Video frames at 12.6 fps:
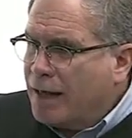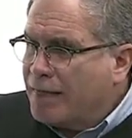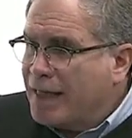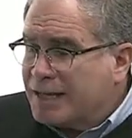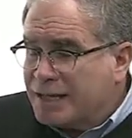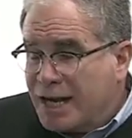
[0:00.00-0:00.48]

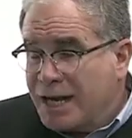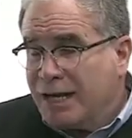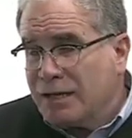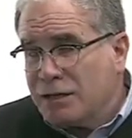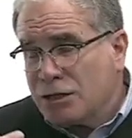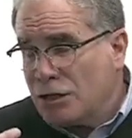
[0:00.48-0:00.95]
that
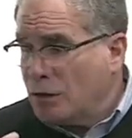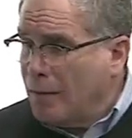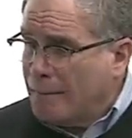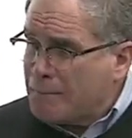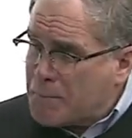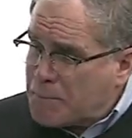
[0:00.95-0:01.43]
taken to
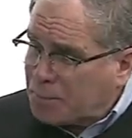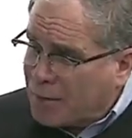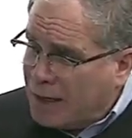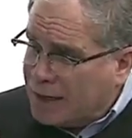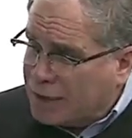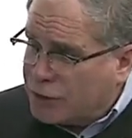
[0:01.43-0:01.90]

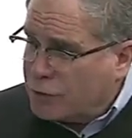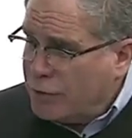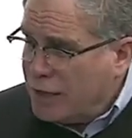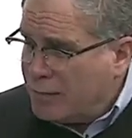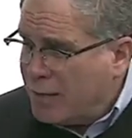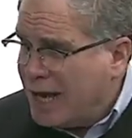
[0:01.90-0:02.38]
and
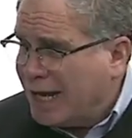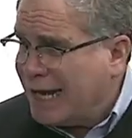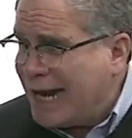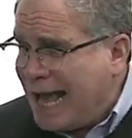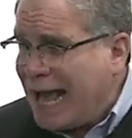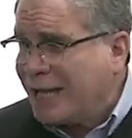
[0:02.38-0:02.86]
extreme
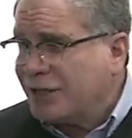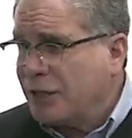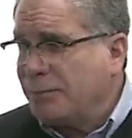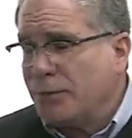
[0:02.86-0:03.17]
can actually